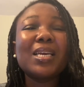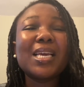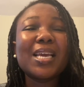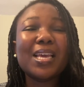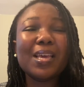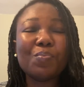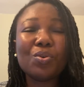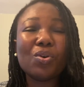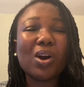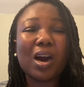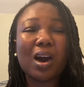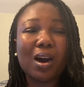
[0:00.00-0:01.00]
keep
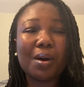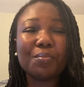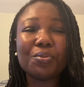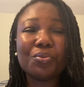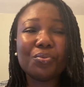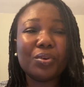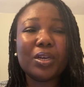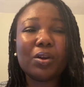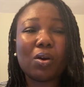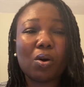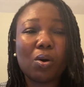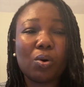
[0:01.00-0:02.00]
your calm through
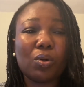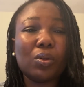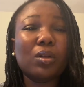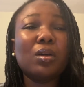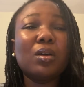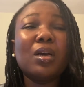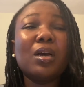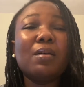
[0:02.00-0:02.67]
it all.